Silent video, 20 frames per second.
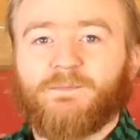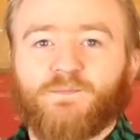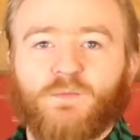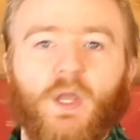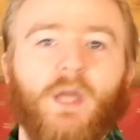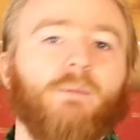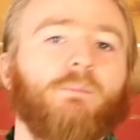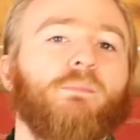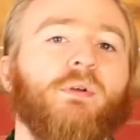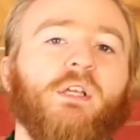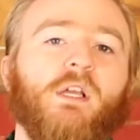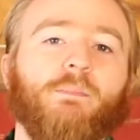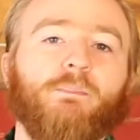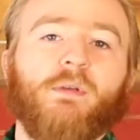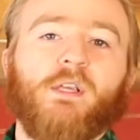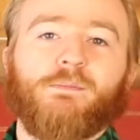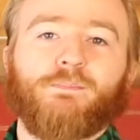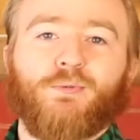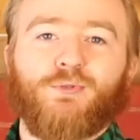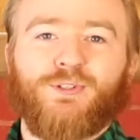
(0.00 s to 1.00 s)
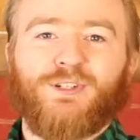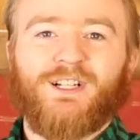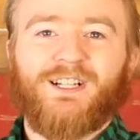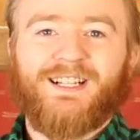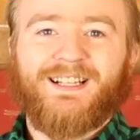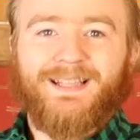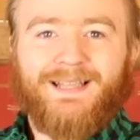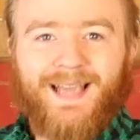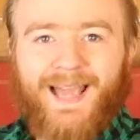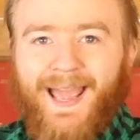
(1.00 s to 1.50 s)
and be a people
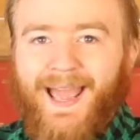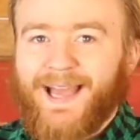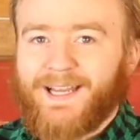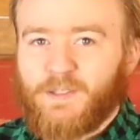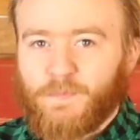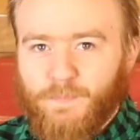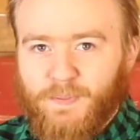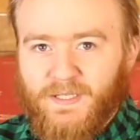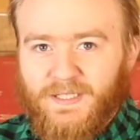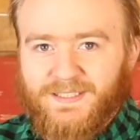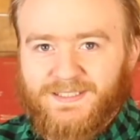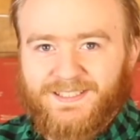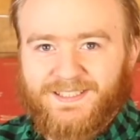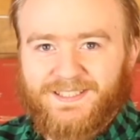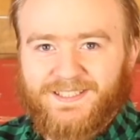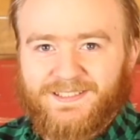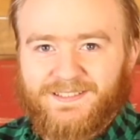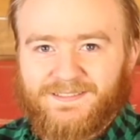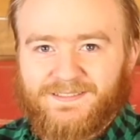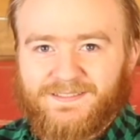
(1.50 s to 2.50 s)
at peace.